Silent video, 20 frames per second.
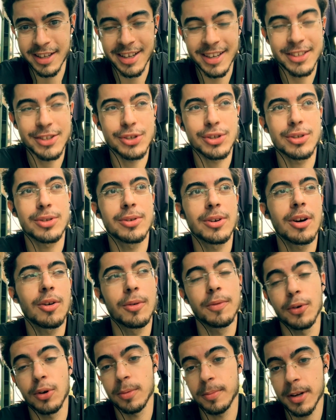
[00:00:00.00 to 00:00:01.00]
I just, oh,
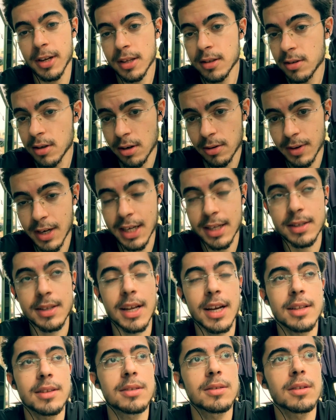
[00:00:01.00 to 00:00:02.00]
40 minutes? Oh, nice.
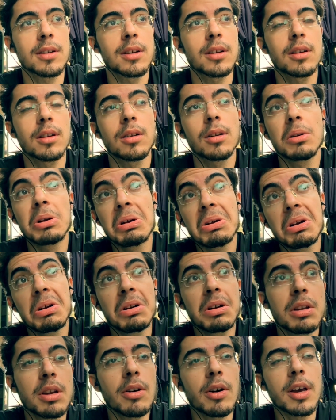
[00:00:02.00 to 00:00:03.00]
That's, uh,
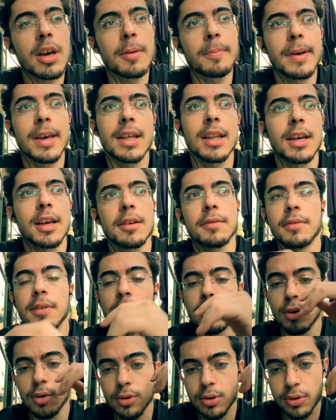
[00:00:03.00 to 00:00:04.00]
you know, I can make like a
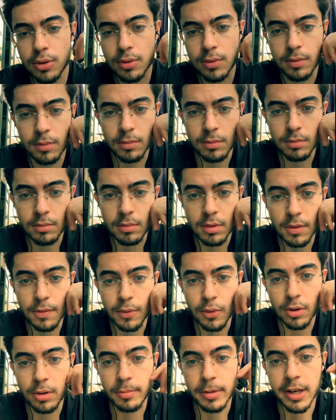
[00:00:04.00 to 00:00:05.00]
video or two in
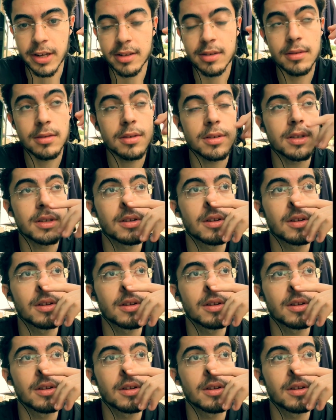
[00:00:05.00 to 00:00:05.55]
40 minutes.